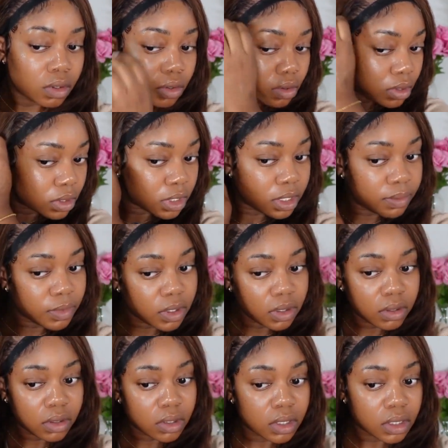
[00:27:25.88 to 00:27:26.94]
Do the same thing
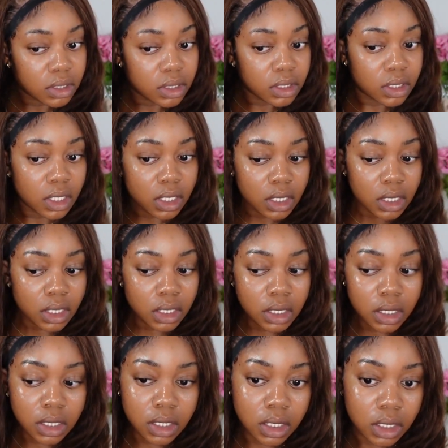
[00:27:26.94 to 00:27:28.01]
on this
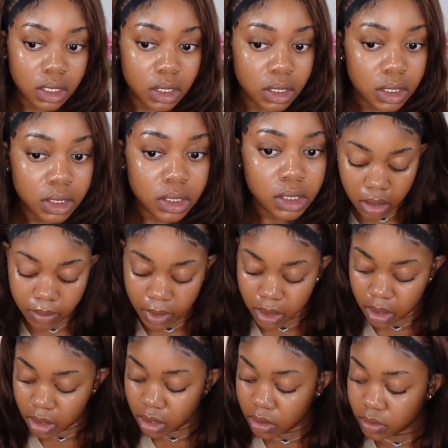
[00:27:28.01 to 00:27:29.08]
side. I'm
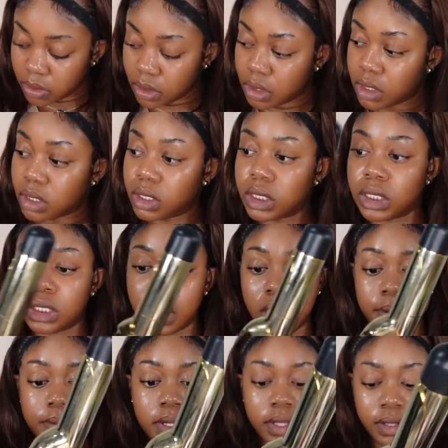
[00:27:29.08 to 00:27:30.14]
gonna use this,
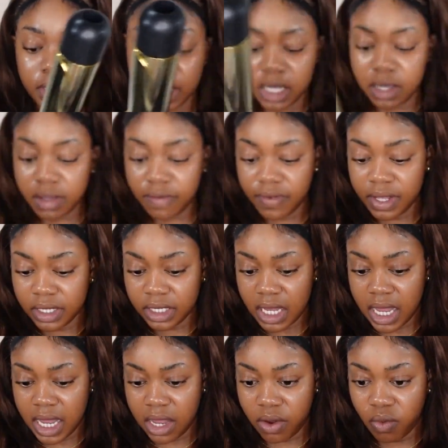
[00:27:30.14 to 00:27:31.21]
I believe it's
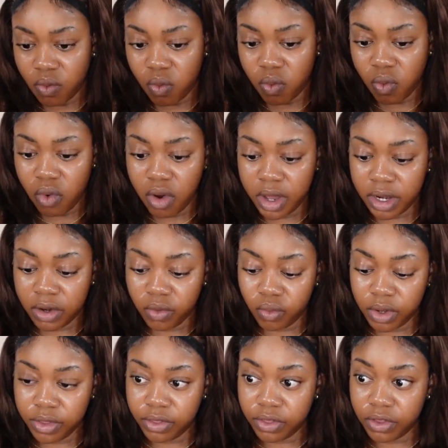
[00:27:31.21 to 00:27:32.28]
a 1
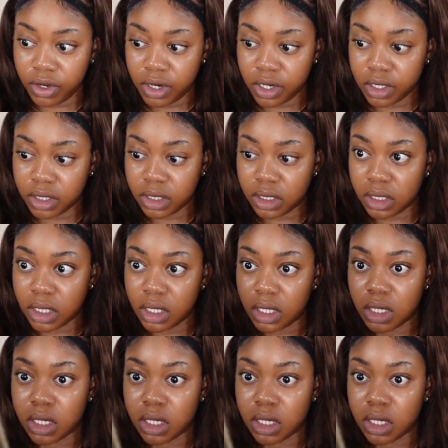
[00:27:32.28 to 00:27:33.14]
1/3